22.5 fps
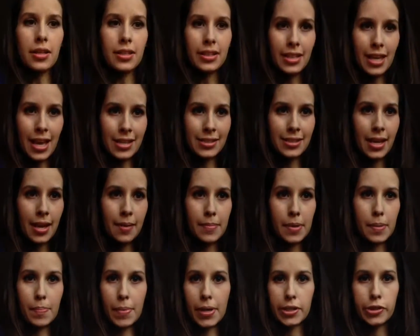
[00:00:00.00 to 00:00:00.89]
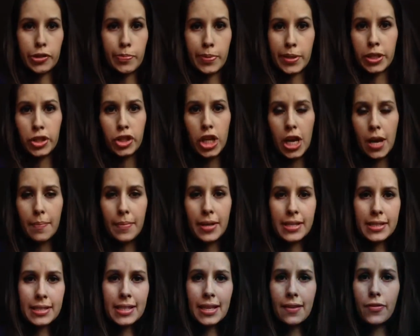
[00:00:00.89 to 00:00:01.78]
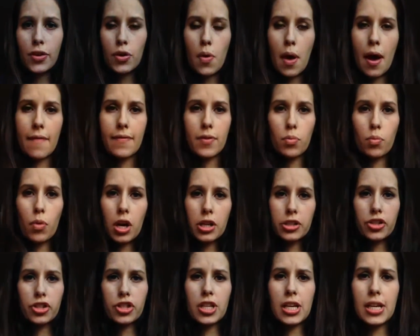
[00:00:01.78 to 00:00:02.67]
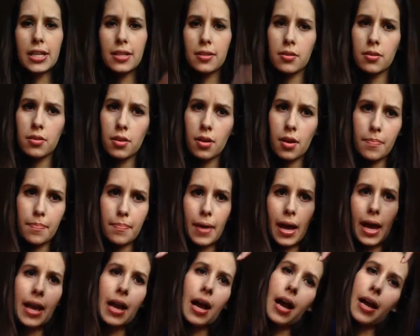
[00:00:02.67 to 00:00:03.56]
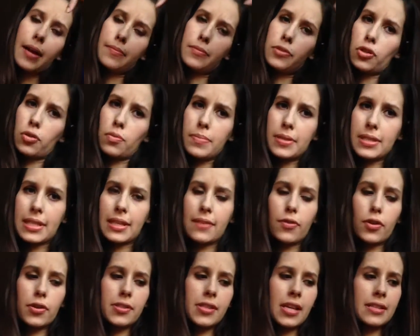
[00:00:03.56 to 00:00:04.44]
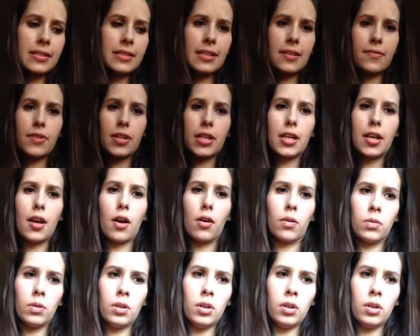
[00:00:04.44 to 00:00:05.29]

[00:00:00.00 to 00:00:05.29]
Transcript: Yes, I'm in my pajamas. If you haven't watched it, my I'm Too Busy For Scentsy video,